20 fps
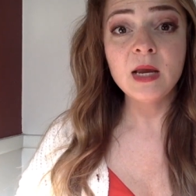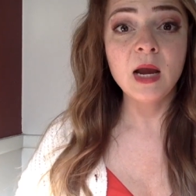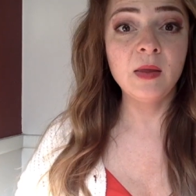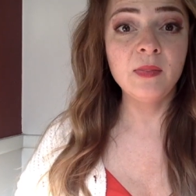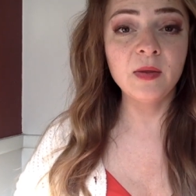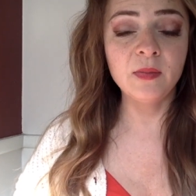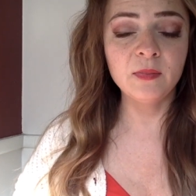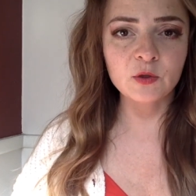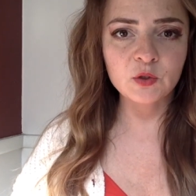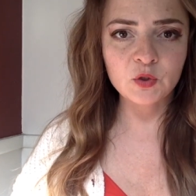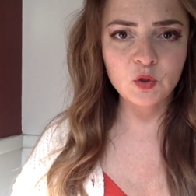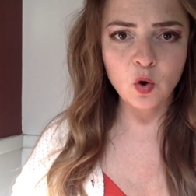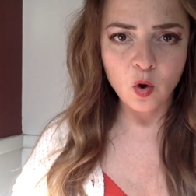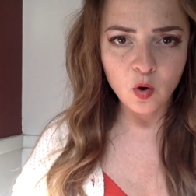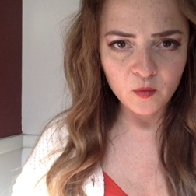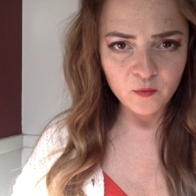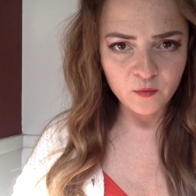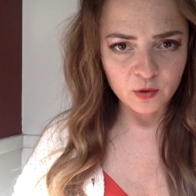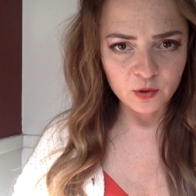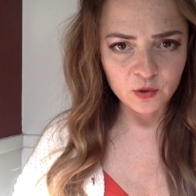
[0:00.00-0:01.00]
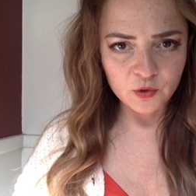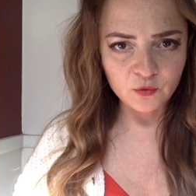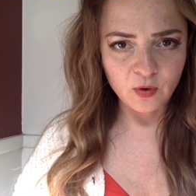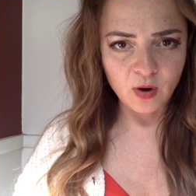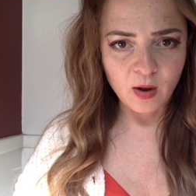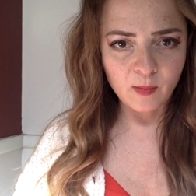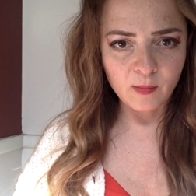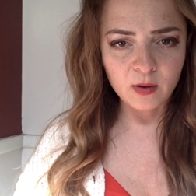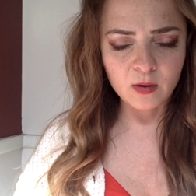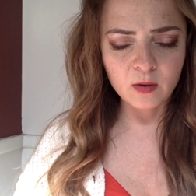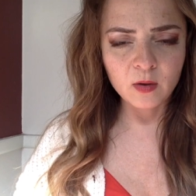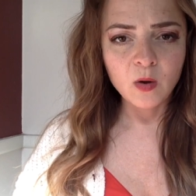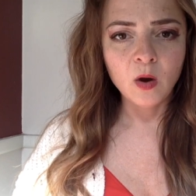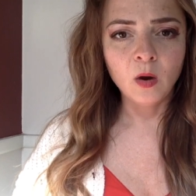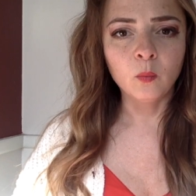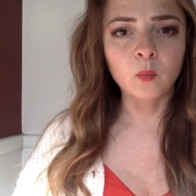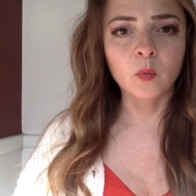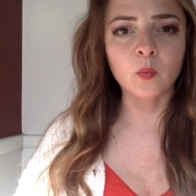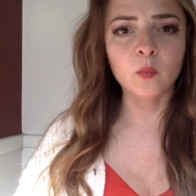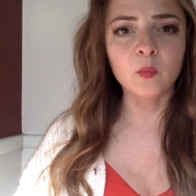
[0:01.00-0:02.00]
And then there's covert trauma,
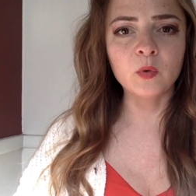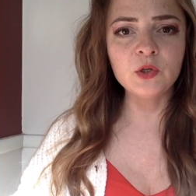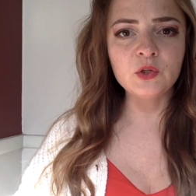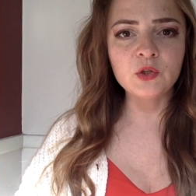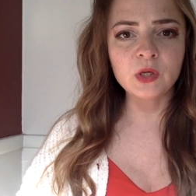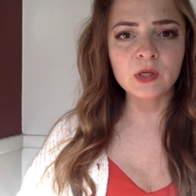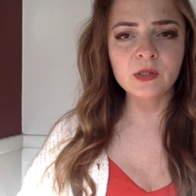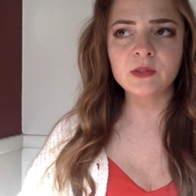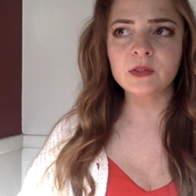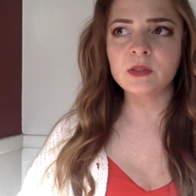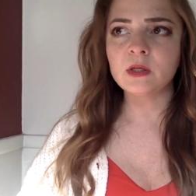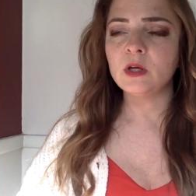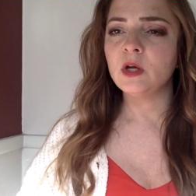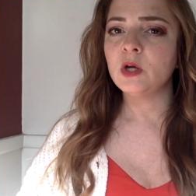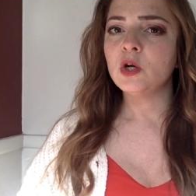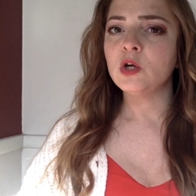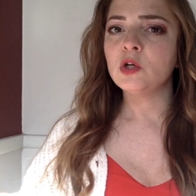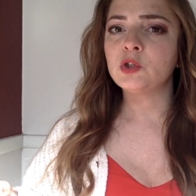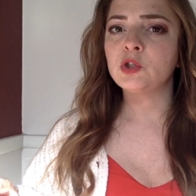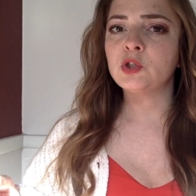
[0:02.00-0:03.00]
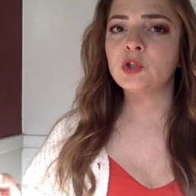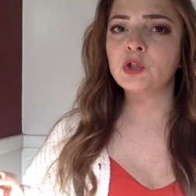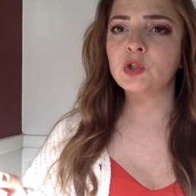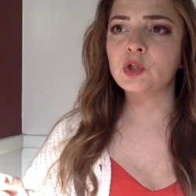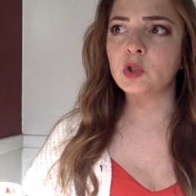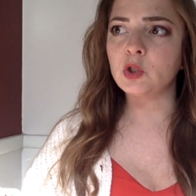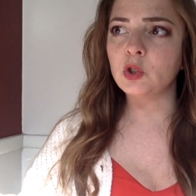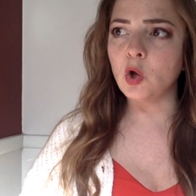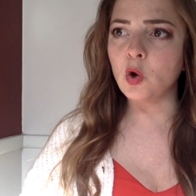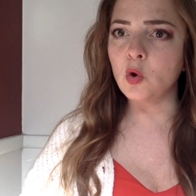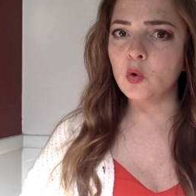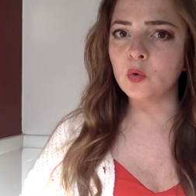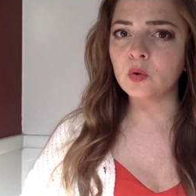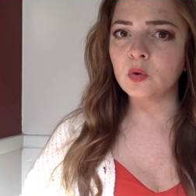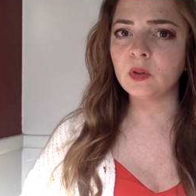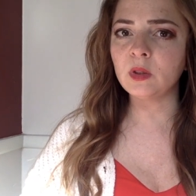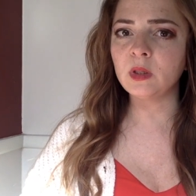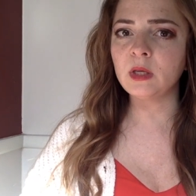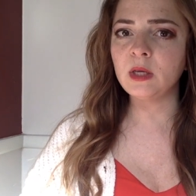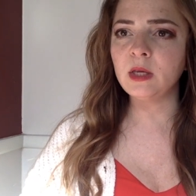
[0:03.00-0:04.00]
where we just
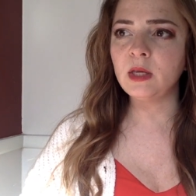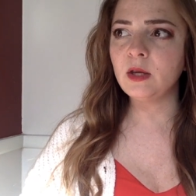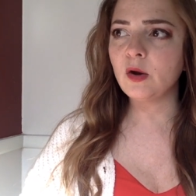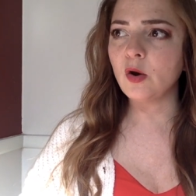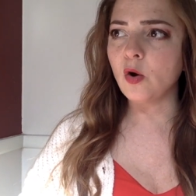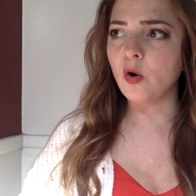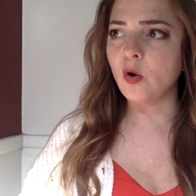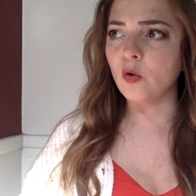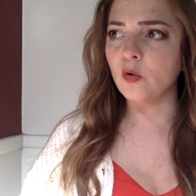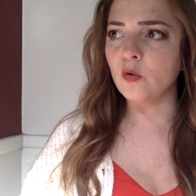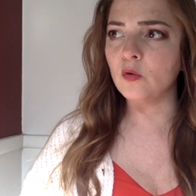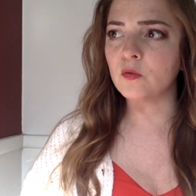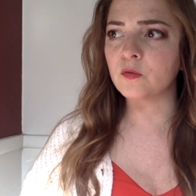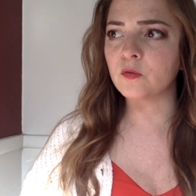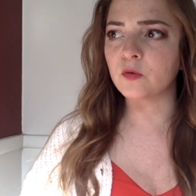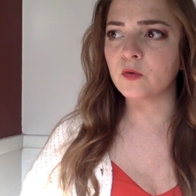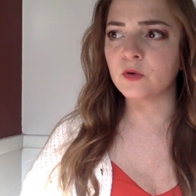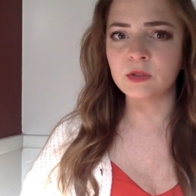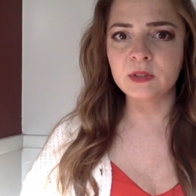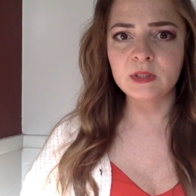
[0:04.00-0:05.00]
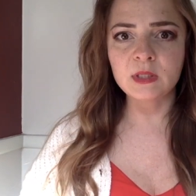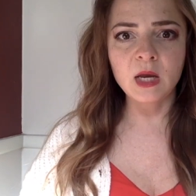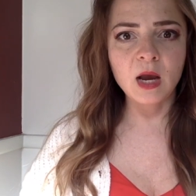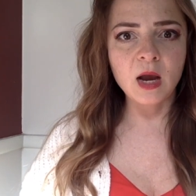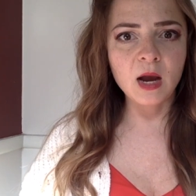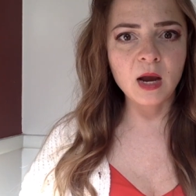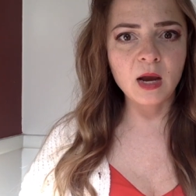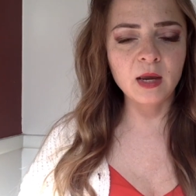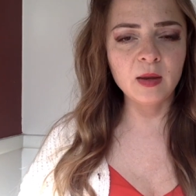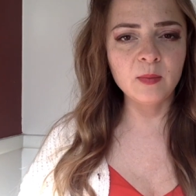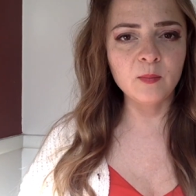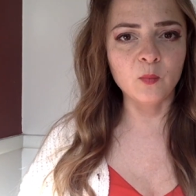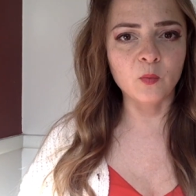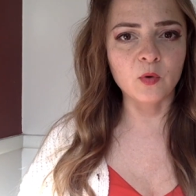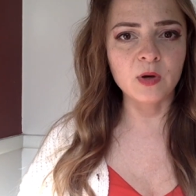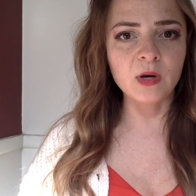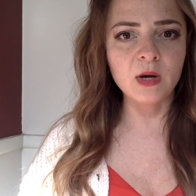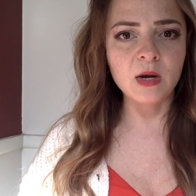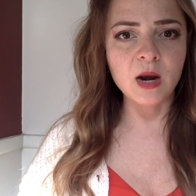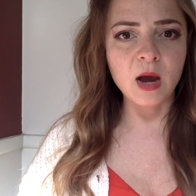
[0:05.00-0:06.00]
slowly over time
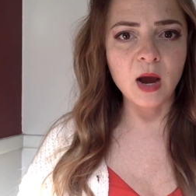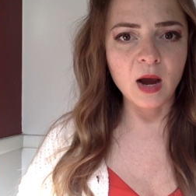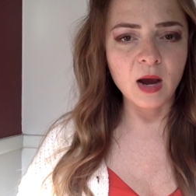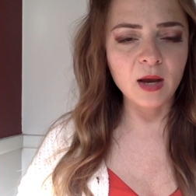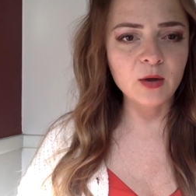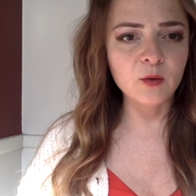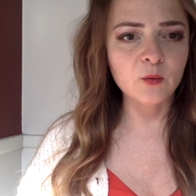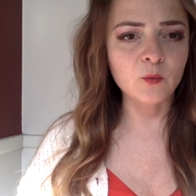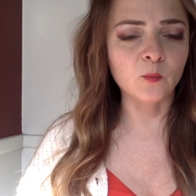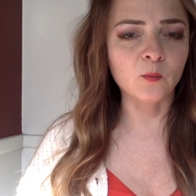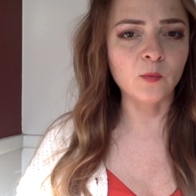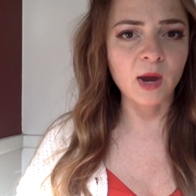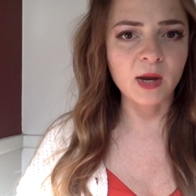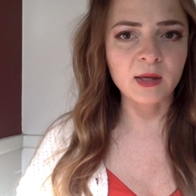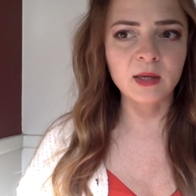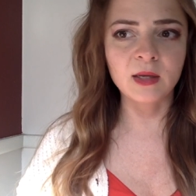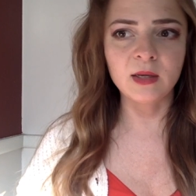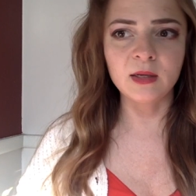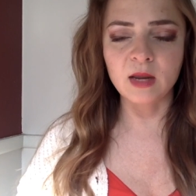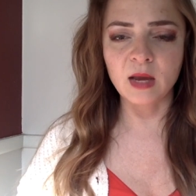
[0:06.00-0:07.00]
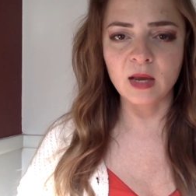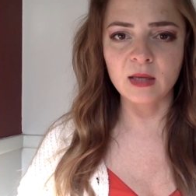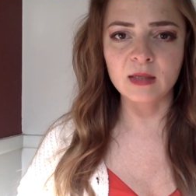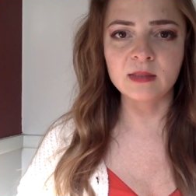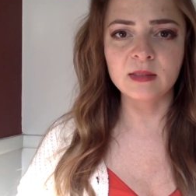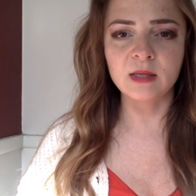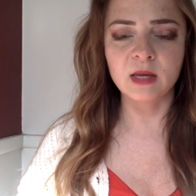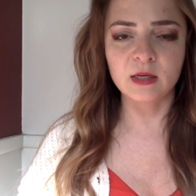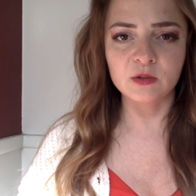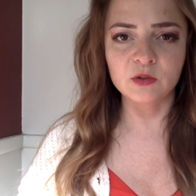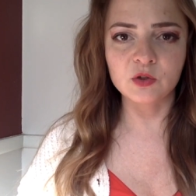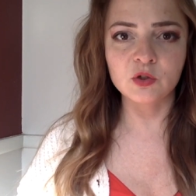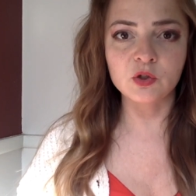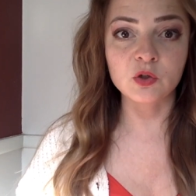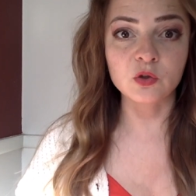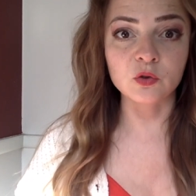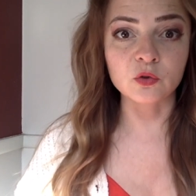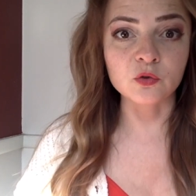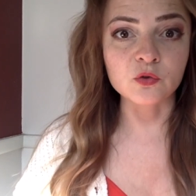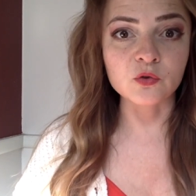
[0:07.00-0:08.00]
were not recognized as
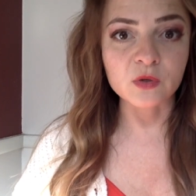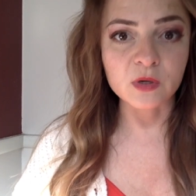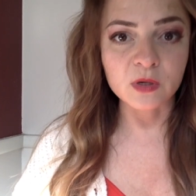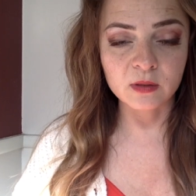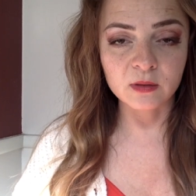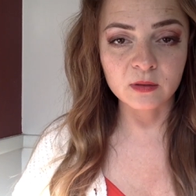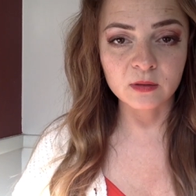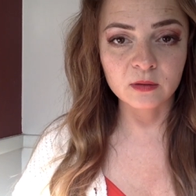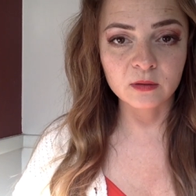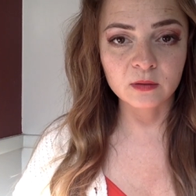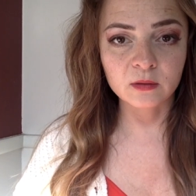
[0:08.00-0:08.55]
children.